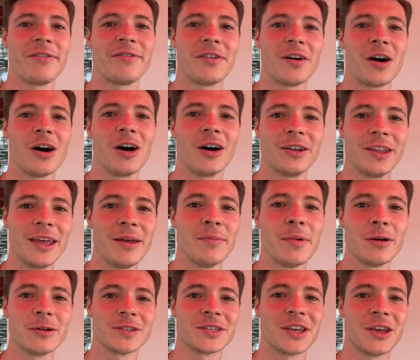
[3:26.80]
far the
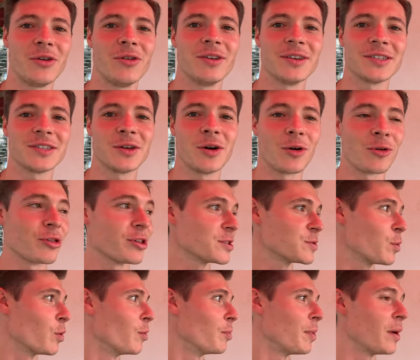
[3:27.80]
most cutest dog
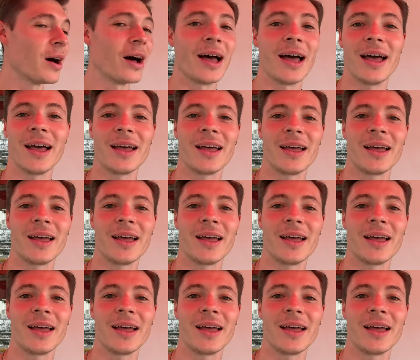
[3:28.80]
just walked by.